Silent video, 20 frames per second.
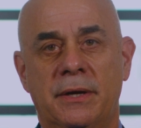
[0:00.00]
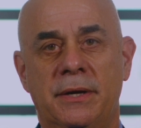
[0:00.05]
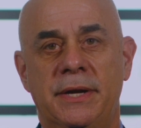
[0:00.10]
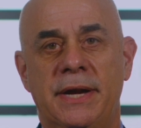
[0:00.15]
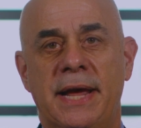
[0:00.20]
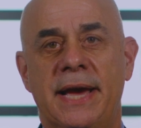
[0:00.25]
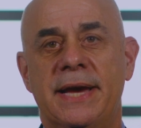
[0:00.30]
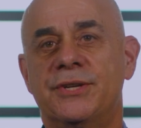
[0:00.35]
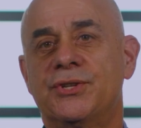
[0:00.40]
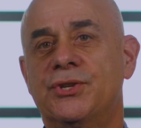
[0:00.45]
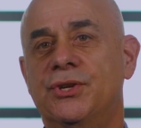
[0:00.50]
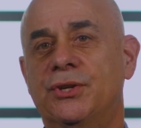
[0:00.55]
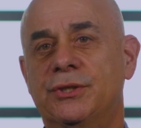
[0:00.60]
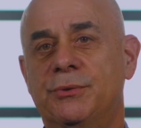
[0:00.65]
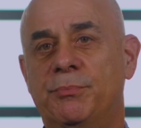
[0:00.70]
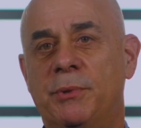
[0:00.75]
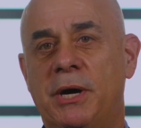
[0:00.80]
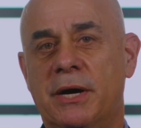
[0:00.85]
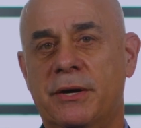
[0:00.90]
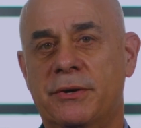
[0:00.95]
National
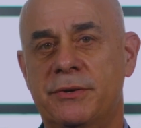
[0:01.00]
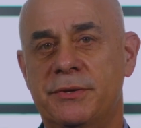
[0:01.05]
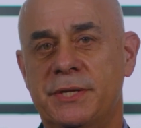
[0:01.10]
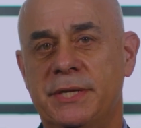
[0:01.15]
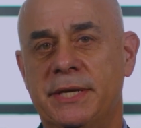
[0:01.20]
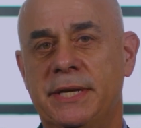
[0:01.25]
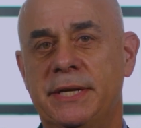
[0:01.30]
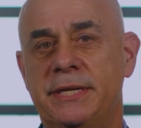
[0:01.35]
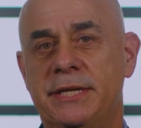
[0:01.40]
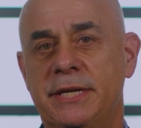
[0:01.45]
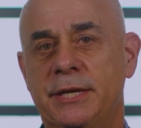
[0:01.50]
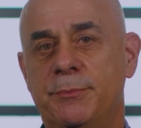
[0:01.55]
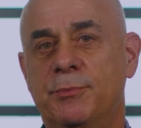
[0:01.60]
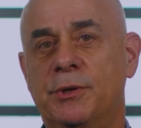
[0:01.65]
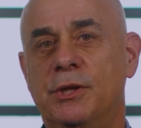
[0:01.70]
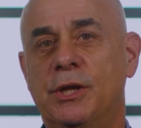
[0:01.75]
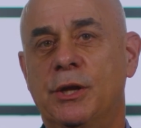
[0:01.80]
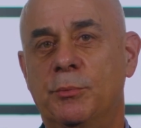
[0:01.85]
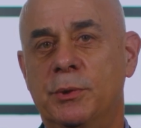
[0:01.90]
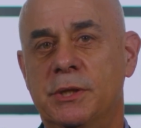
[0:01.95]
democracy and
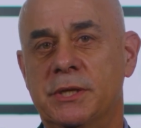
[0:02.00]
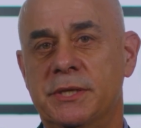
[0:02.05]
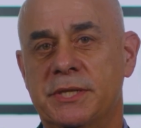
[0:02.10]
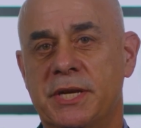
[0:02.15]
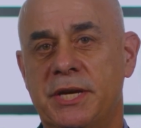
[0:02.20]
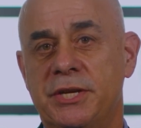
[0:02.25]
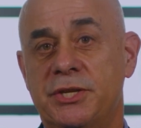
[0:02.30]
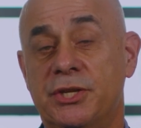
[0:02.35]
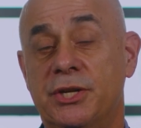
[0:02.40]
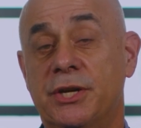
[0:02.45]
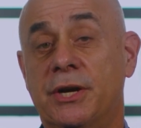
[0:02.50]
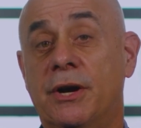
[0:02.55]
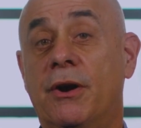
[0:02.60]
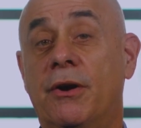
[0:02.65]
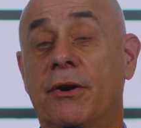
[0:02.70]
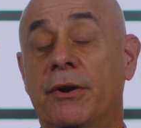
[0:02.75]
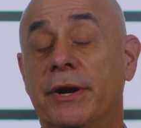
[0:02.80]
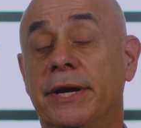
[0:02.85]
deep globalization are